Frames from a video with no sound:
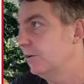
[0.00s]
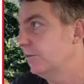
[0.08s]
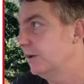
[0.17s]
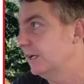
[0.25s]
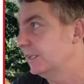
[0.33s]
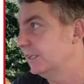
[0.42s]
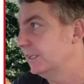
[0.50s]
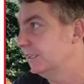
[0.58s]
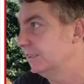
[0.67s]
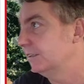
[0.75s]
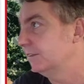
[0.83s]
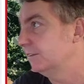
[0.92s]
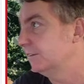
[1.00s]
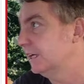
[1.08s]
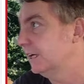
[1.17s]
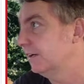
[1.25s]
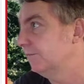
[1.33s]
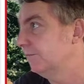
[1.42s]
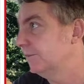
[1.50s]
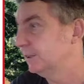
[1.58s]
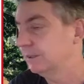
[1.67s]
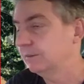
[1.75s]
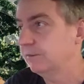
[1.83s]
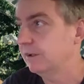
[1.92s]
automatically,
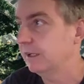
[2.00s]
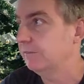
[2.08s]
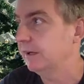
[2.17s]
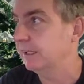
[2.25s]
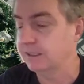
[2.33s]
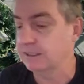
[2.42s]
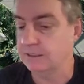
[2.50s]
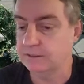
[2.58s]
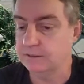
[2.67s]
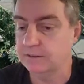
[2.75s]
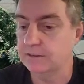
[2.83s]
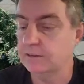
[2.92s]
puts it by month,